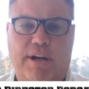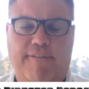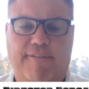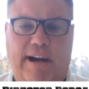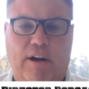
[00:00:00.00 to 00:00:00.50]

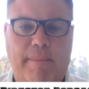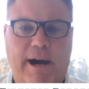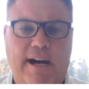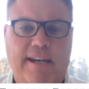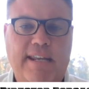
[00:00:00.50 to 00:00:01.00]

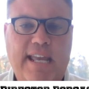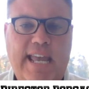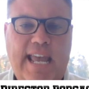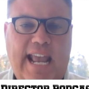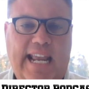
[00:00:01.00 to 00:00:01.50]
Fairmont.
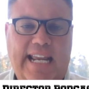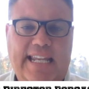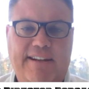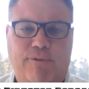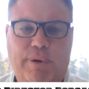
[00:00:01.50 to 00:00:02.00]

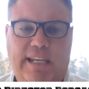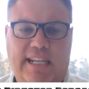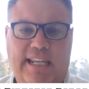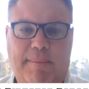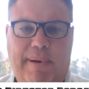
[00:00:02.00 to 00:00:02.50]
And if we can
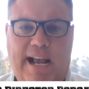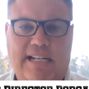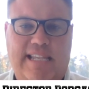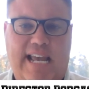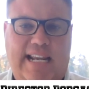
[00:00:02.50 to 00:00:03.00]
get
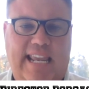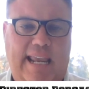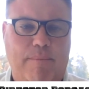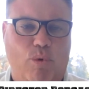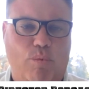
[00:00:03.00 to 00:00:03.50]
past that
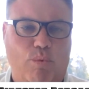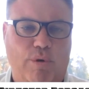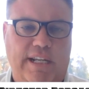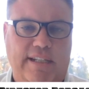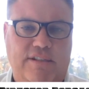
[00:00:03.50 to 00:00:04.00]
game, we'll
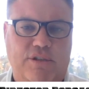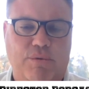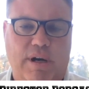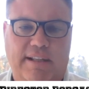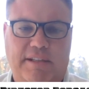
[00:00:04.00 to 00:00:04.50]
get
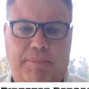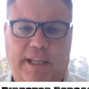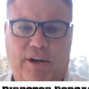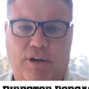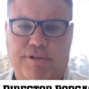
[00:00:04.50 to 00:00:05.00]
to
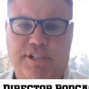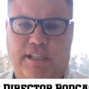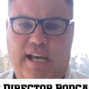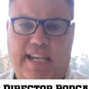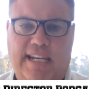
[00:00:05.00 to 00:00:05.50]
play
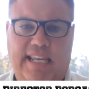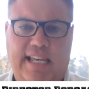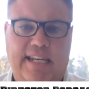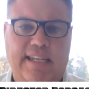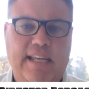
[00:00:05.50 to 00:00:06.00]
Ursuline
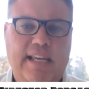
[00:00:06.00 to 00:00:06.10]
again